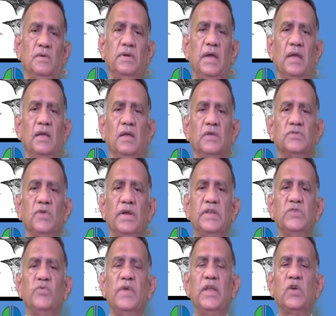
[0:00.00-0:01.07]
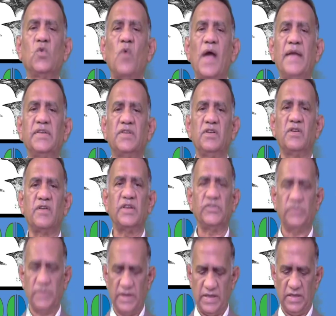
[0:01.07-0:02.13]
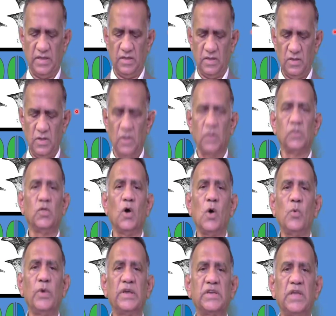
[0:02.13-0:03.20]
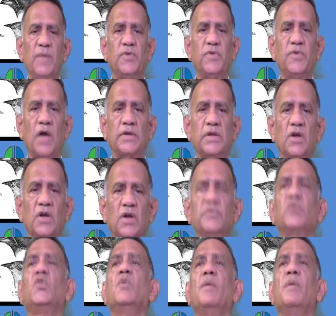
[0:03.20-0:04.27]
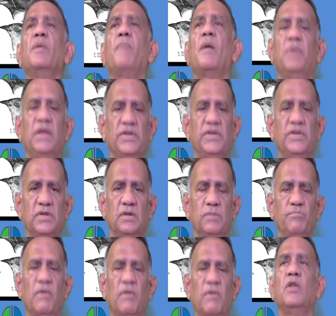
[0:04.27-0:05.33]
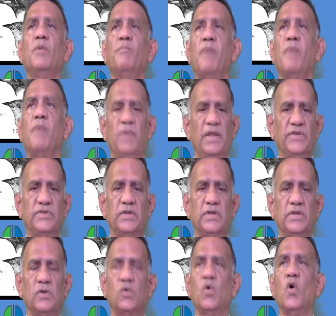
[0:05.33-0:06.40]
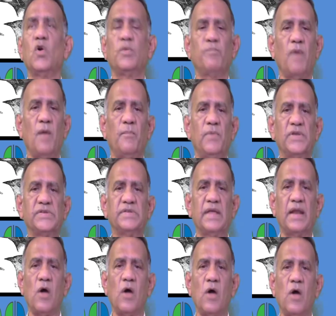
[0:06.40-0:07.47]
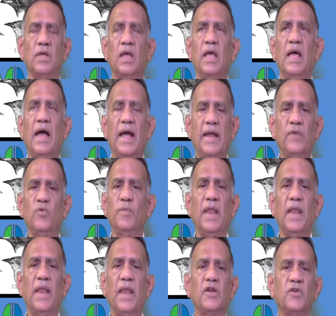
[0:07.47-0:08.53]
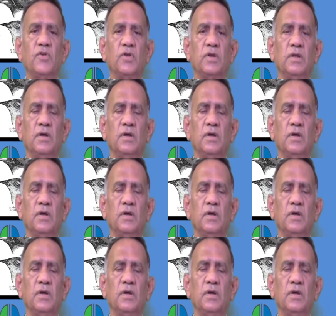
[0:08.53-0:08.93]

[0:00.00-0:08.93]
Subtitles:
Okay, so it is very quite interesting, though we keep talking of the human population, buffalo population, goat population around, and we may not